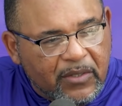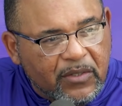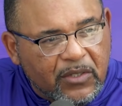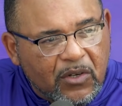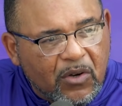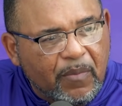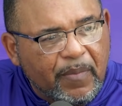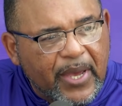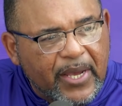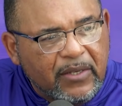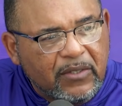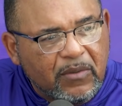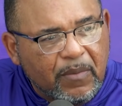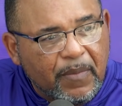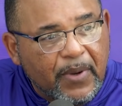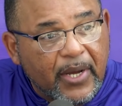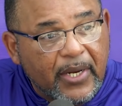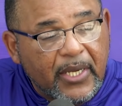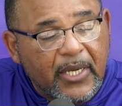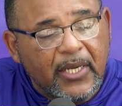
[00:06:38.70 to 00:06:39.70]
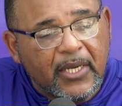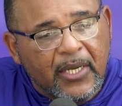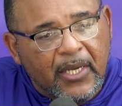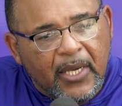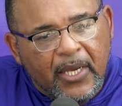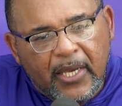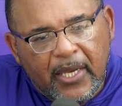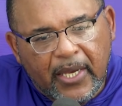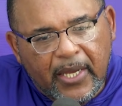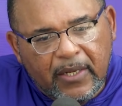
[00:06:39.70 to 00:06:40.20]
still make some money
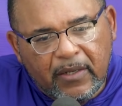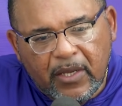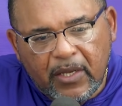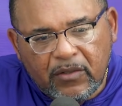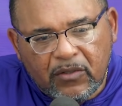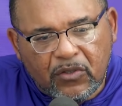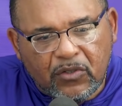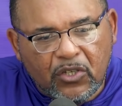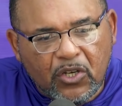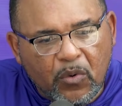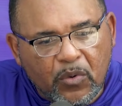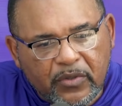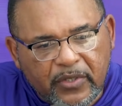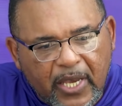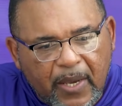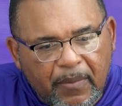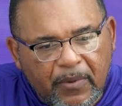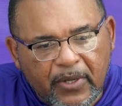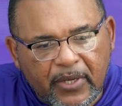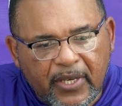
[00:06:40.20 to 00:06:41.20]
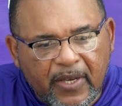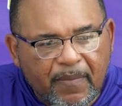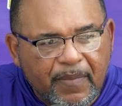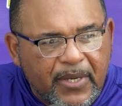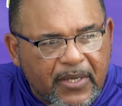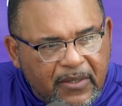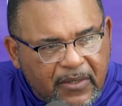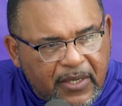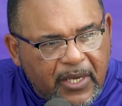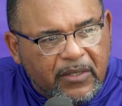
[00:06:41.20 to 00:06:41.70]
and still was able to give
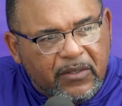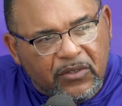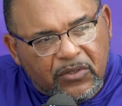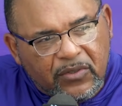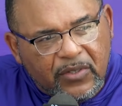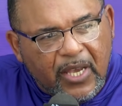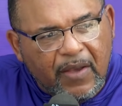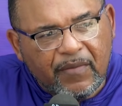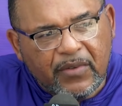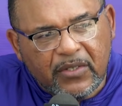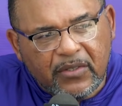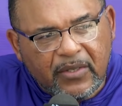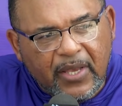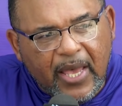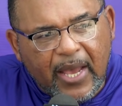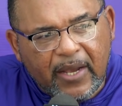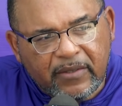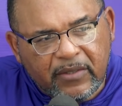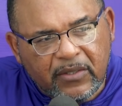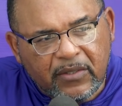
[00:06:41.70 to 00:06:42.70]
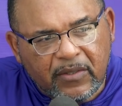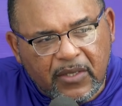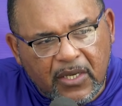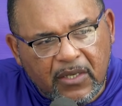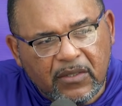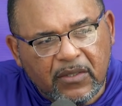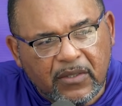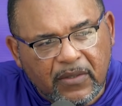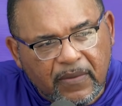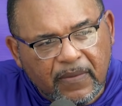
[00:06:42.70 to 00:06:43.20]
me 6 or 7 sacks a
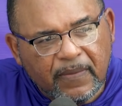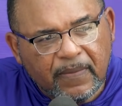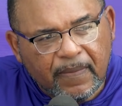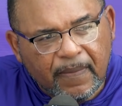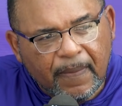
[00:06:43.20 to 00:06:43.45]
season.